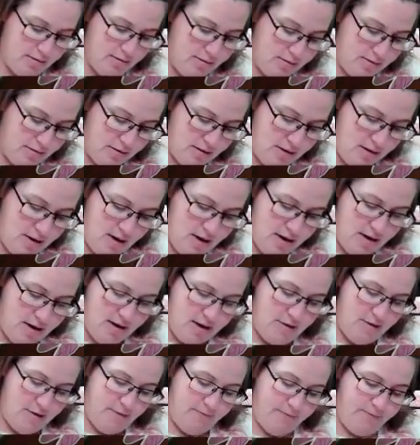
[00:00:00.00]

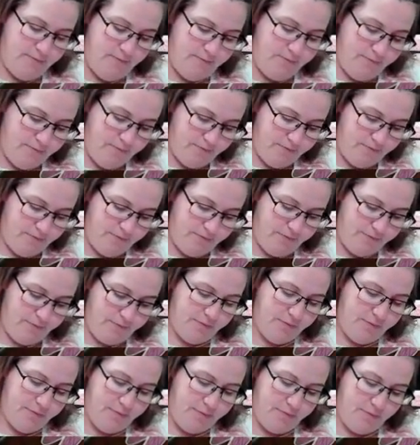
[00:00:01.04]

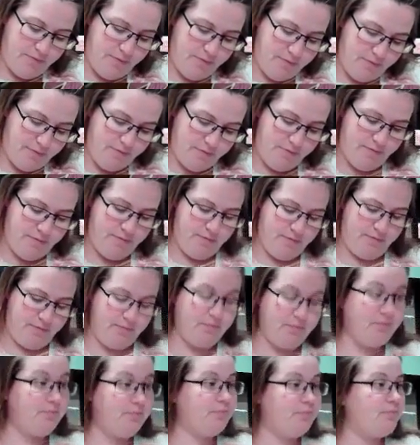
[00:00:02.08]

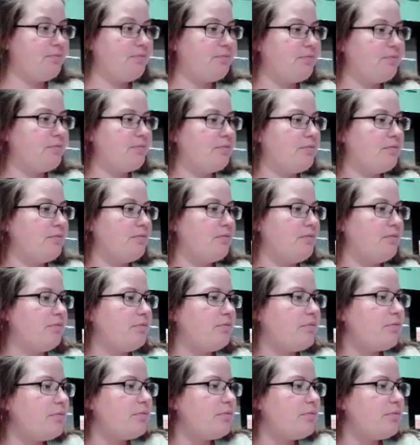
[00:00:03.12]
(silence)